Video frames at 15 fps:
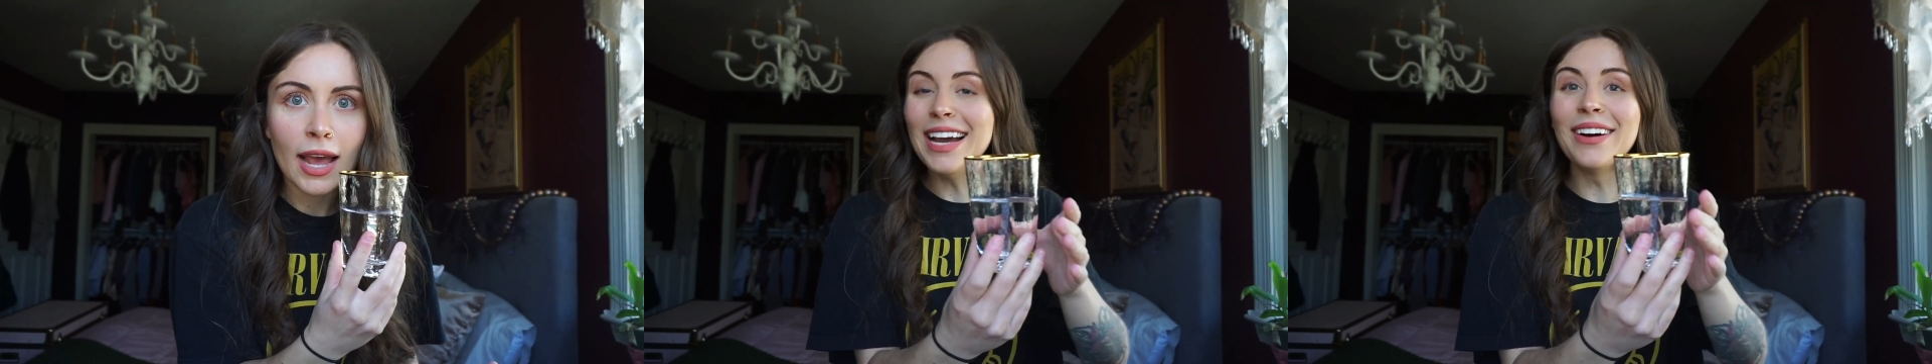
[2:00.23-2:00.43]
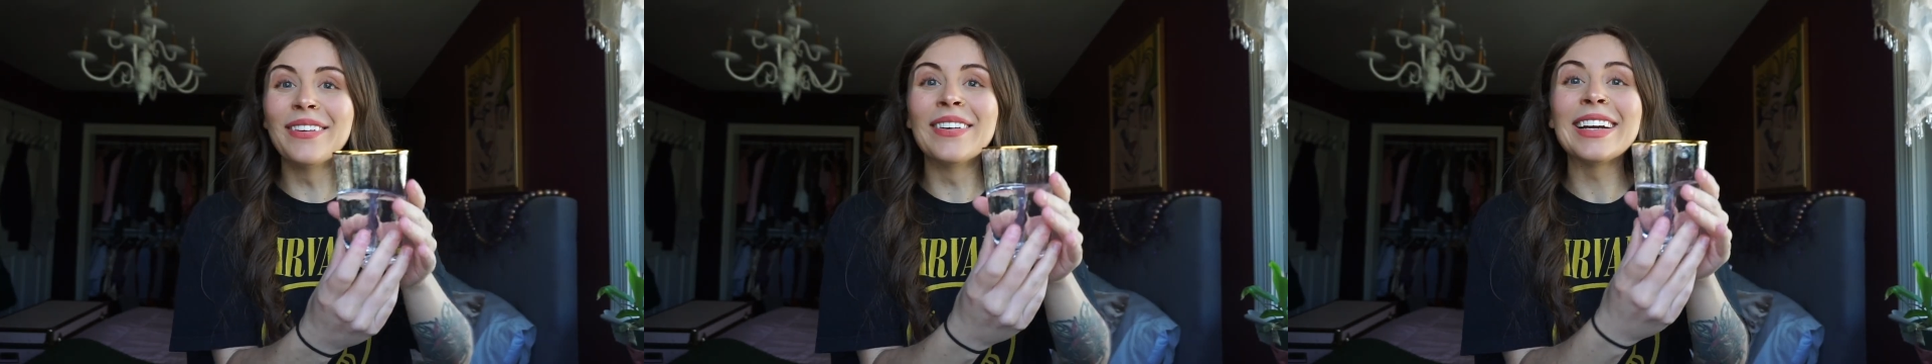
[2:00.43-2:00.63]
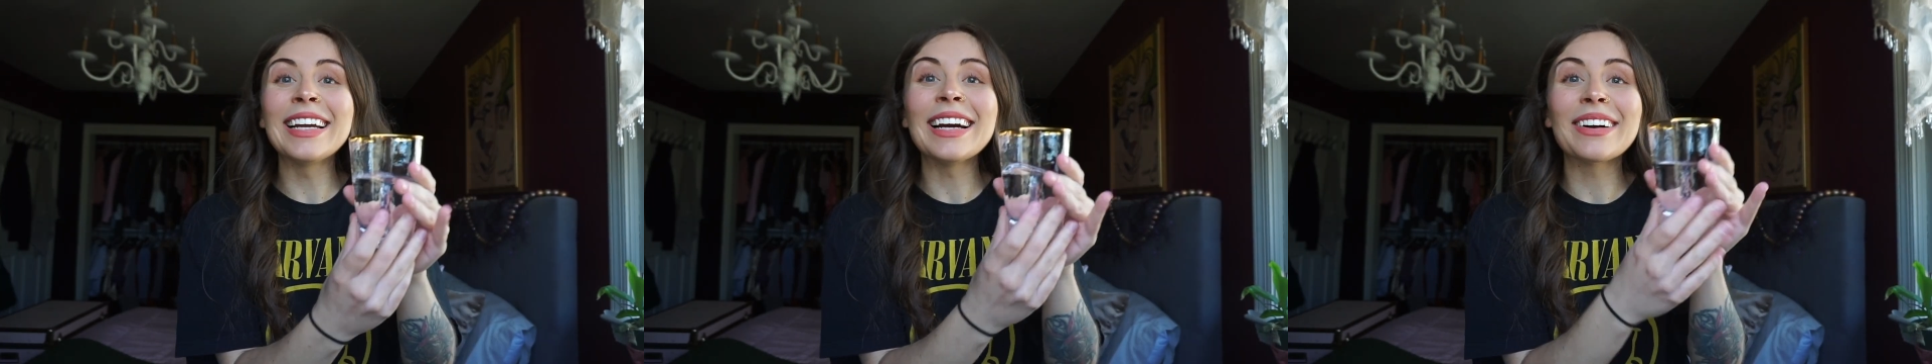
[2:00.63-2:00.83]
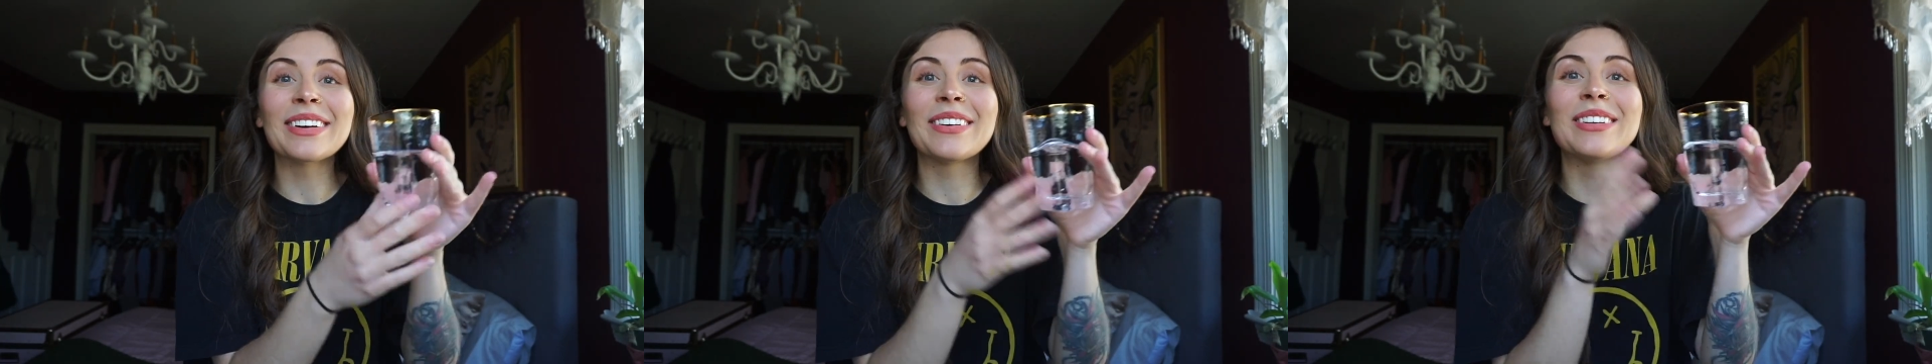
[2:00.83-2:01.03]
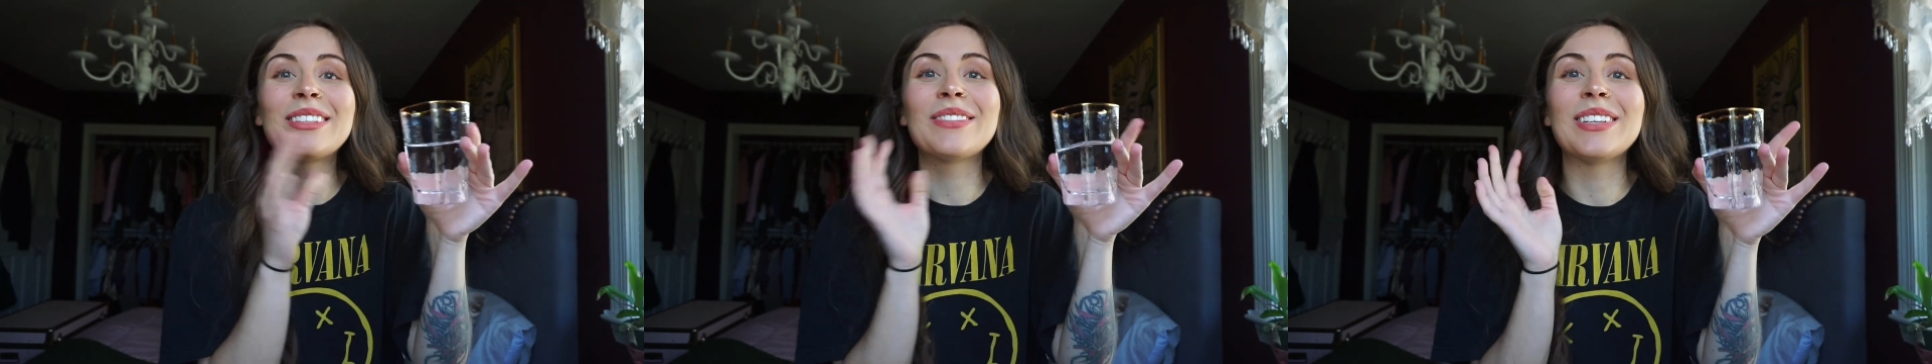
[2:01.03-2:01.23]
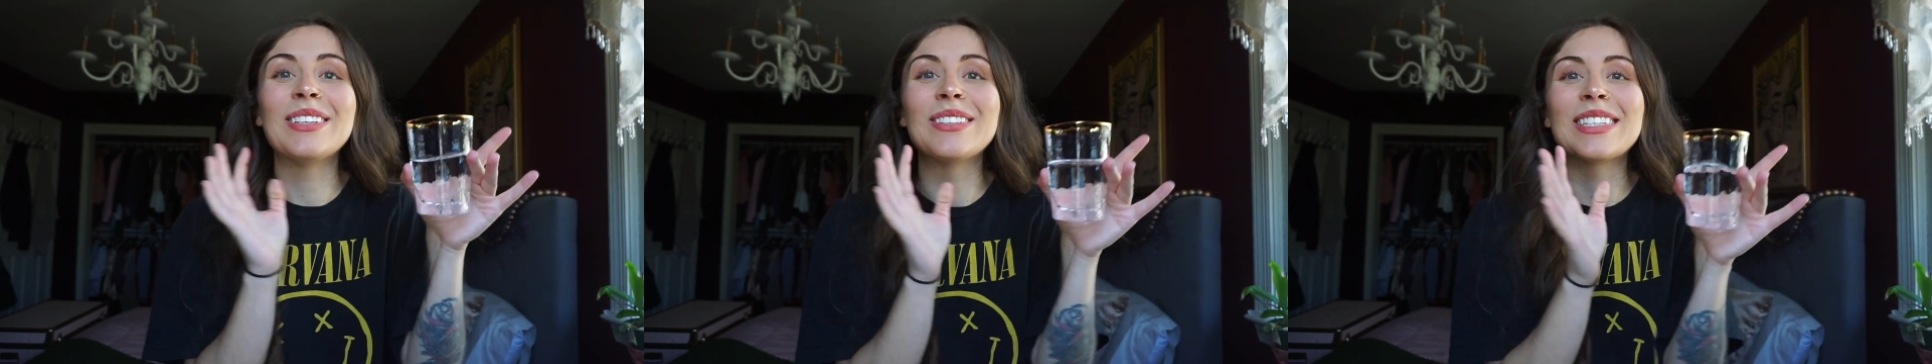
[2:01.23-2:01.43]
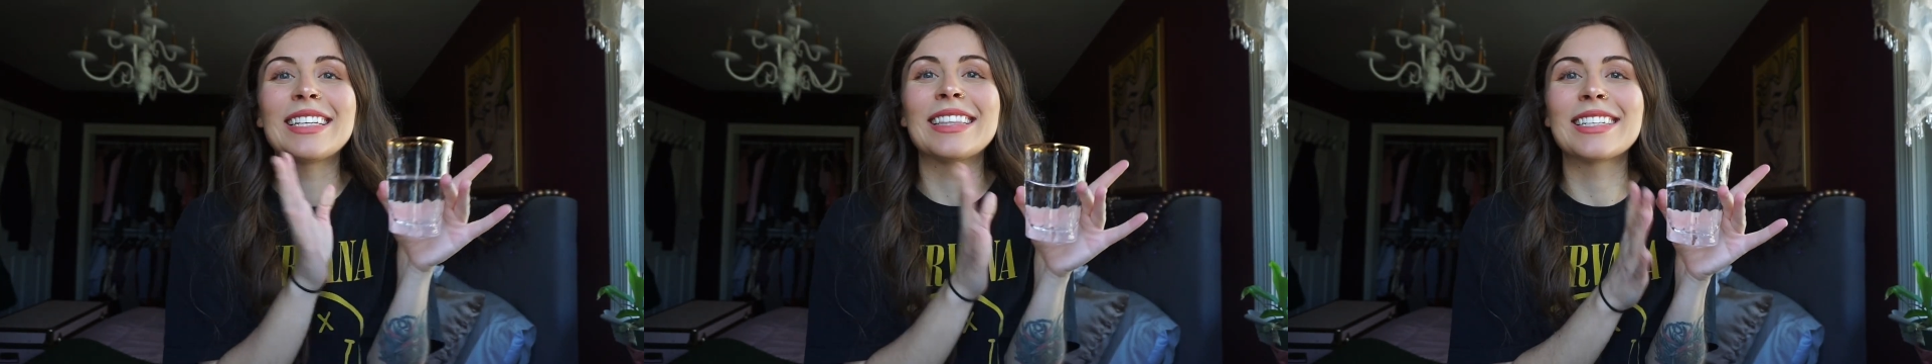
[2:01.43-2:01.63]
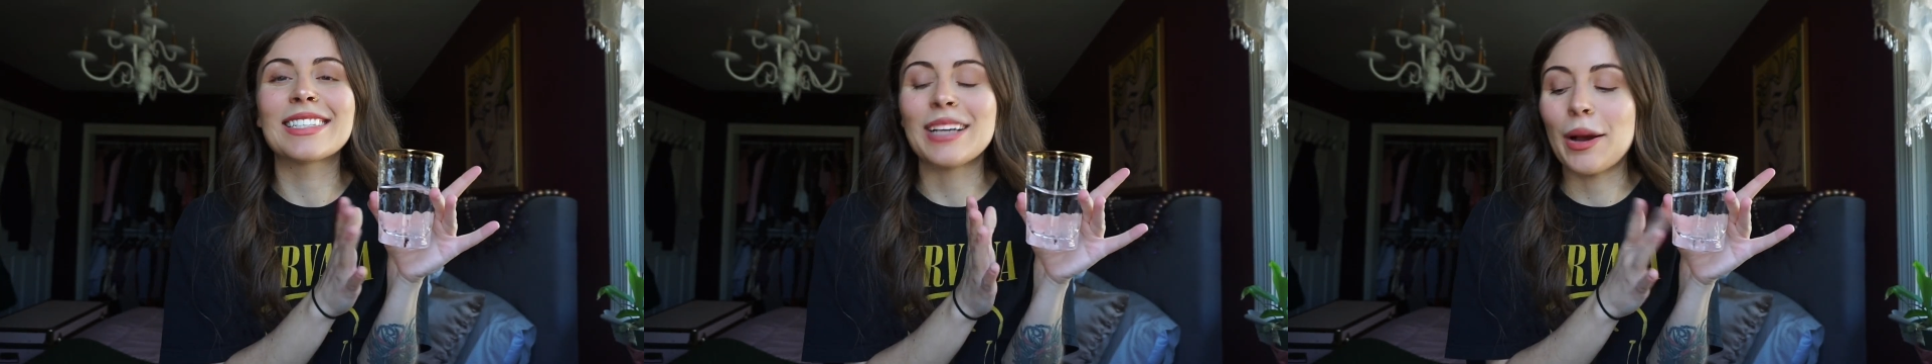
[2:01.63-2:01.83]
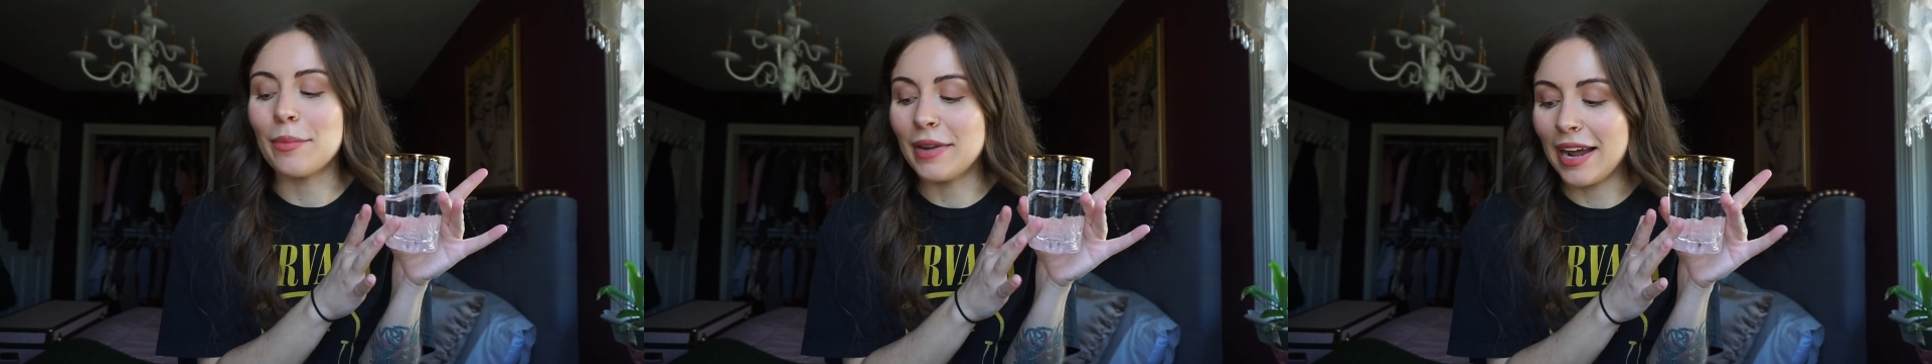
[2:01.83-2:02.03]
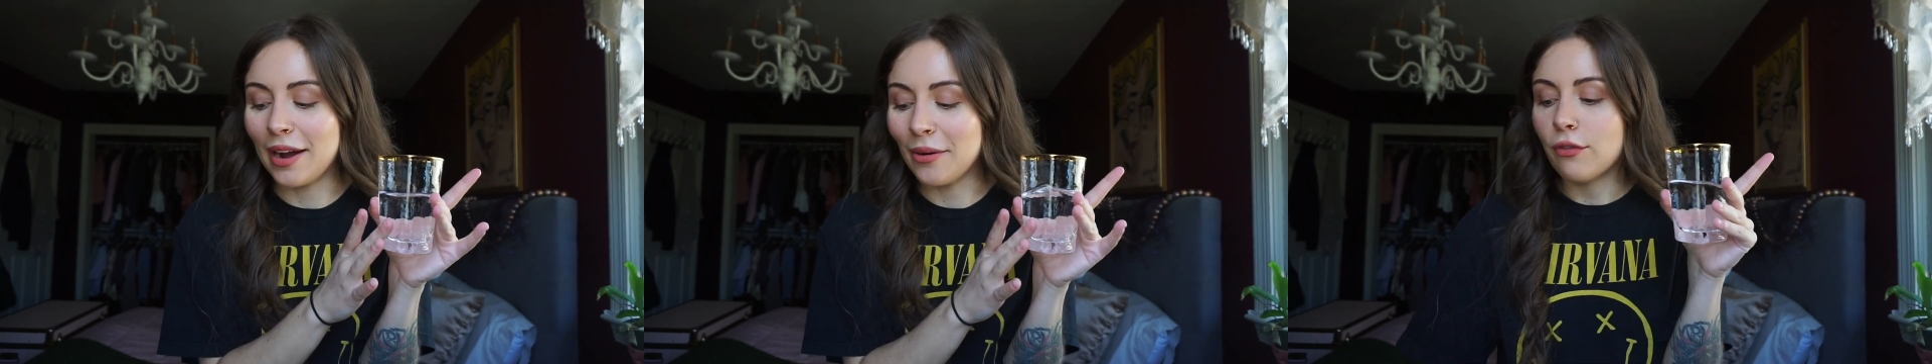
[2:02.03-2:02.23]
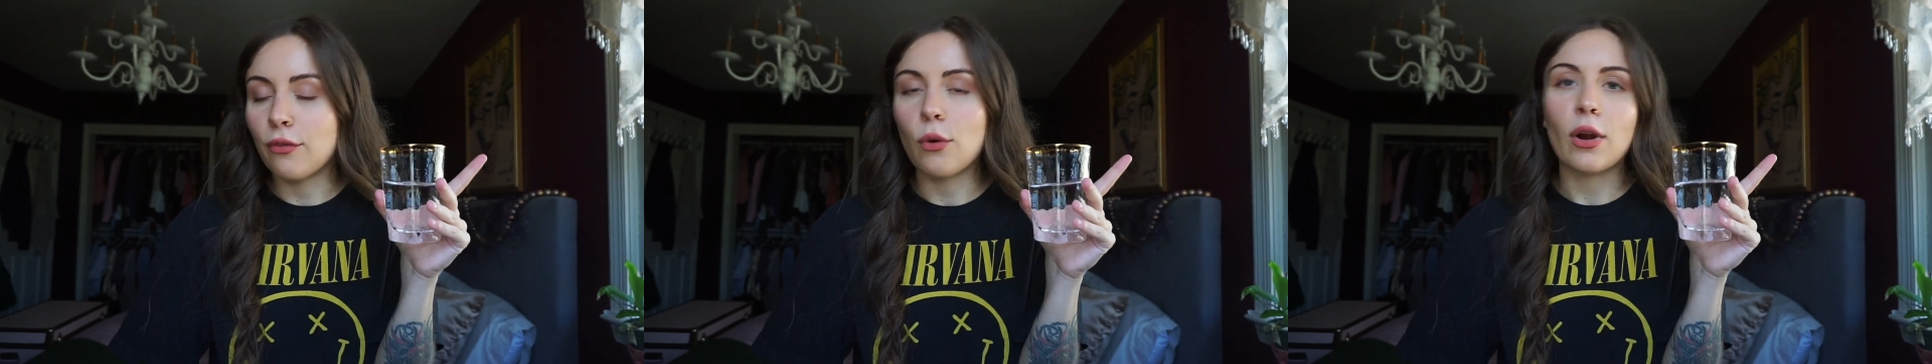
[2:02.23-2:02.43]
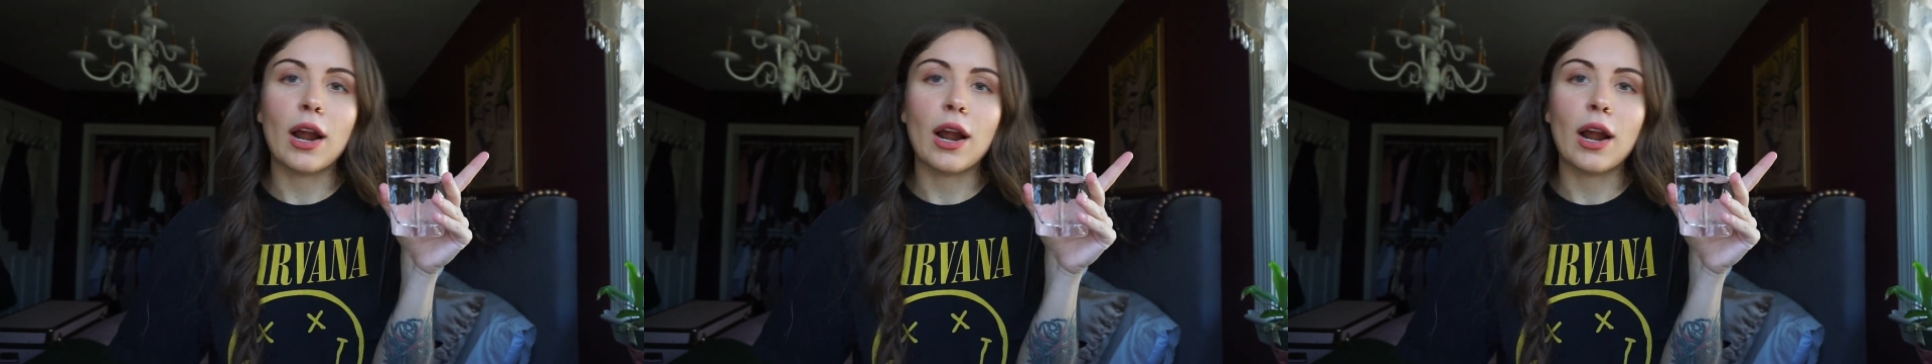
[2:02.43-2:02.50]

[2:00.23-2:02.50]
We are going to be using this cup now for